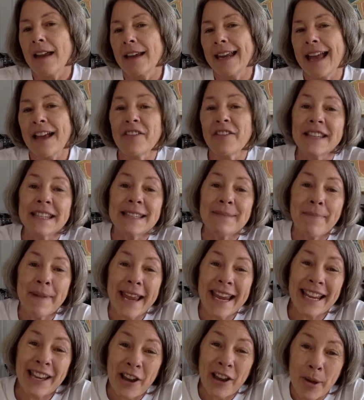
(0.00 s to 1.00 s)
Now, this
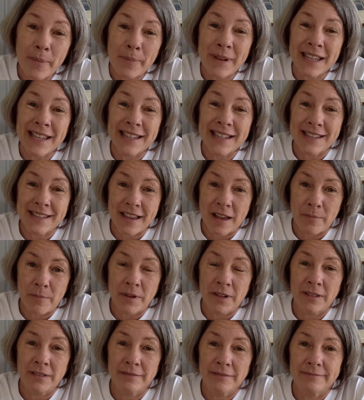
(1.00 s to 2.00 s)
may not be the
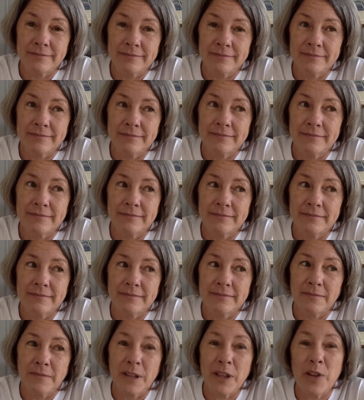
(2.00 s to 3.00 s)
summer
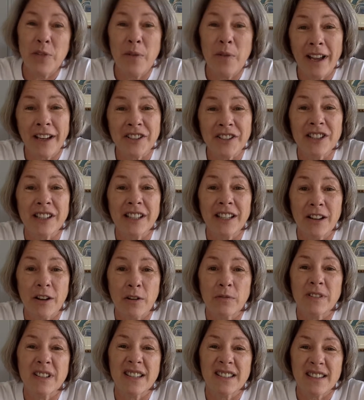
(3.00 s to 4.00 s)
when you actually
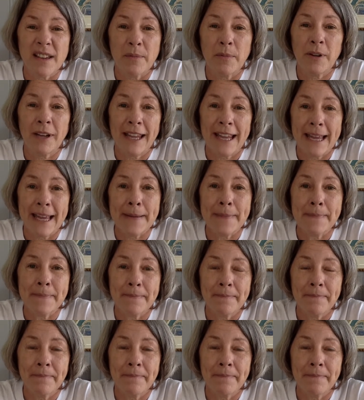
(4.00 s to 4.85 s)
go to summer camp.